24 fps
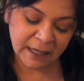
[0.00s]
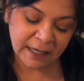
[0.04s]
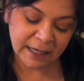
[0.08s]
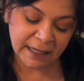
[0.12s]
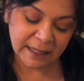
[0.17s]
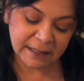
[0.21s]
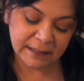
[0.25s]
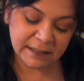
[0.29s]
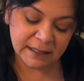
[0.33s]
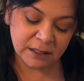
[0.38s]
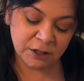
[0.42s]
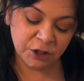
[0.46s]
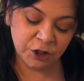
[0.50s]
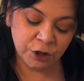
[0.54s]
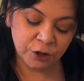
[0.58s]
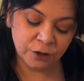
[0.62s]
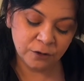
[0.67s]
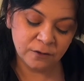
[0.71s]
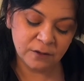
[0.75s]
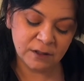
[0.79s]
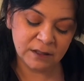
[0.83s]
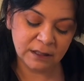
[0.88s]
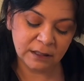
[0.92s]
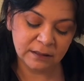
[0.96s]
and
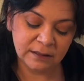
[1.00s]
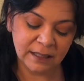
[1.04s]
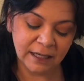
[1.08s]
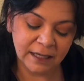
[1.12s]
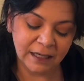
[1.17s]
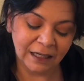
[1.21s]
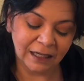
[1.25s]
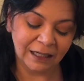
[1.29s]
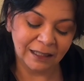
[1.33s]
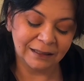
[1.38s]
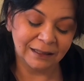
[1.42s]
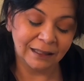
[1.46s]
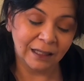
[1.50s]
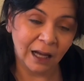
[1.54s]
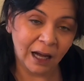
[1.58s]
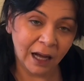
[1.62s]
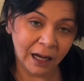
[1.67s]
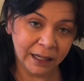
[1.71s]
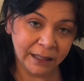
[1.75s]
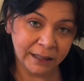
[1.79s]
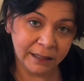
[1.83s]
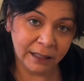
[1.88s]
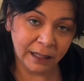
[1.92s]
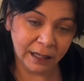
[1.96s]
choose to take
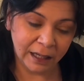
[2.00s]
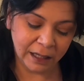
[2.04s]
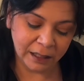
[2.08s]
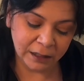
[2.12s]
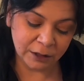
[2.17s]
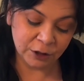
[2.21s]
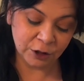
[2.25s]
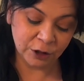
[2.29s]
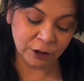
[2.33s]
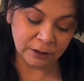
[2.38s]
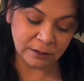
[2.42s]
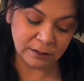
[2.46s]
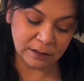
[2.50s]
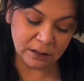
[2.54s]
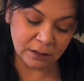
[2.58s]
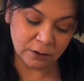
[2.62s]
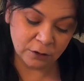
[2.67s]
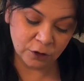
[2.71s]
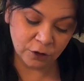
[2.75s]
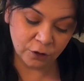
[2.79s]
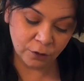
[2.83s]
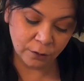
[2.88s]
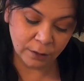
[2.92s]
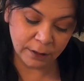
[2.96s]
aligned actions and
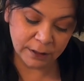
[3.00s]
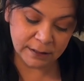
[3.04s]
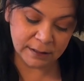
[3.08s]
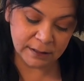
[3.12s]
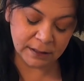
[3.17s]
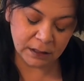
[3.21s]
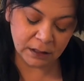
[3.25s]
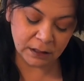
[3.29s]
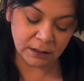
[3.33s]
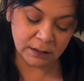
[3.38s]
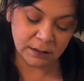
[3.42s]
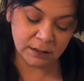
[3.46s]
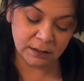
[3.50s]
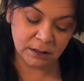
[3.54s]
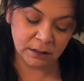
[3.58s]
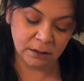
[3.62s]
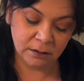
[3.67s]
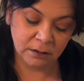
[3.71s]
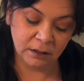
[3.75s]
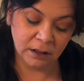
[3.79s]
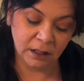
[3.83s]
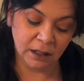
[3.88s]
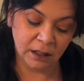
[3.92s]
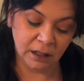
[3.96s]
choices.
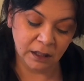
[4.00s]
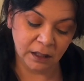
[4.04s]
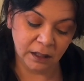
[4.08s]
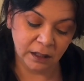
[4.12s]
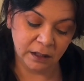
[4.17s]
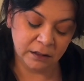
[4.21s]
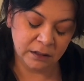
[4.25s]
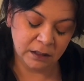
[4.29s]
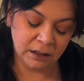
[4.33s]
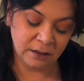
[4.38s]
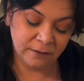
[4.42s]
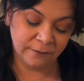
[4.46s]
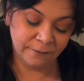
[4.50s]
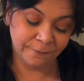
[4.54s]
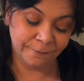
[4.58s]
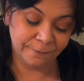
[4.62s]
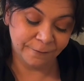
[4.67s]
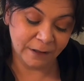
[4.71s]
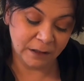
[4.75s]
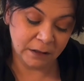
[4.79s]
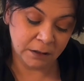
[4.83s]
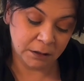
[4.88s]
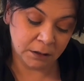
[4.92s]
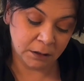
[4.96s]
Yeah, I think
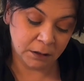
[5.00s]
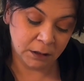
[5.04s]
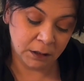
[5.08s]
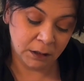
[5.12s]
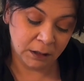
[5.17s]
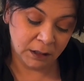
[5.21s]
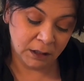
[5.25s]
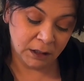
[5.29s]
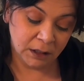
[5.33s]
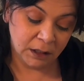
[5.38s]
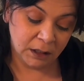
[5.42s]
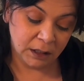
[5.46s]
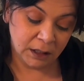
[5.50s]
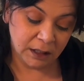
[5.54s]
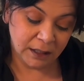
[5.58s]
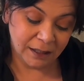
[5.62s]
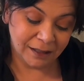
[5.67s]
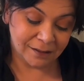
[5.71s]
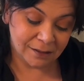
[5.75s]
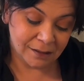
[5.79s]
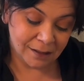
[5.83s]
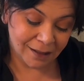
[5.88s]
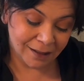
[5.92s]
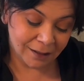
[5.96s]
fear,
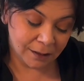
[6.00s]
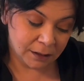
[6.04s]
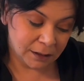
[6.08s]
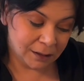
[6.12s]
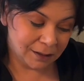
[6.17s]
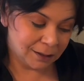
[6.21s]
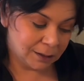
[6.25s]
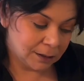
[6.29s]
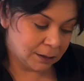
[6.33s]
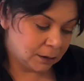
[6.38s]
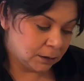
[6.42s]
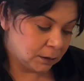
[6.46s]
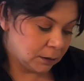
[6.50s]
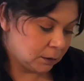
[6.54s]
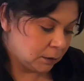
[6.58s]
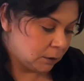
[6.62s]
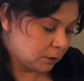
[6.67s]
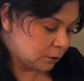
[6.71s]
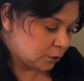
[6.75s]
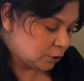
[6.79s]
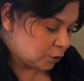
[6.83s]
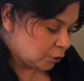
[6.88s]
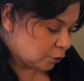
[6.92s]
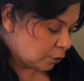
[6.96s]
anxiety,
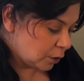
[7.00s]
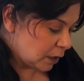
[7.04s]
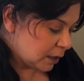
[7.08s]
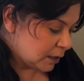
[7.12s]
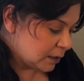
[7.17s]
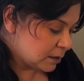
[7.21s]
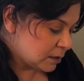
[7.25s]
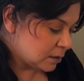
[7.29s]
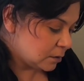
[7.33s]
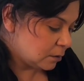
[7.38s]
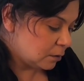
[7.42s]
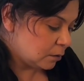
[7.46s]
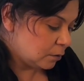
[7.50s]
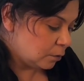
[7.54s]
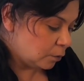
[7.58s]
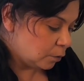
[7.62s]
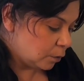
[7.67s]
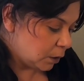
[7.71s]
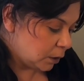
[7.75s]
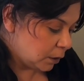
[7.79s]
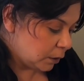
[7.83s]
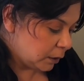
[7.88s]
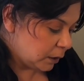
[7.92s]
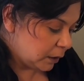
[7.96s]
stress,
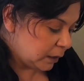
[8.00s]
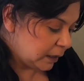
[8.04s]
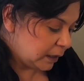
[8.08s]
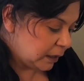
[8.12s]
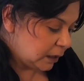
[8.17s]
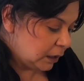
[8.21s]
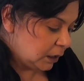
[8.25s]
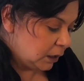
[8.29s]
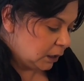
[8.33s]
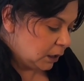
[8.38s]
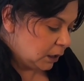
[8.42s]
worry,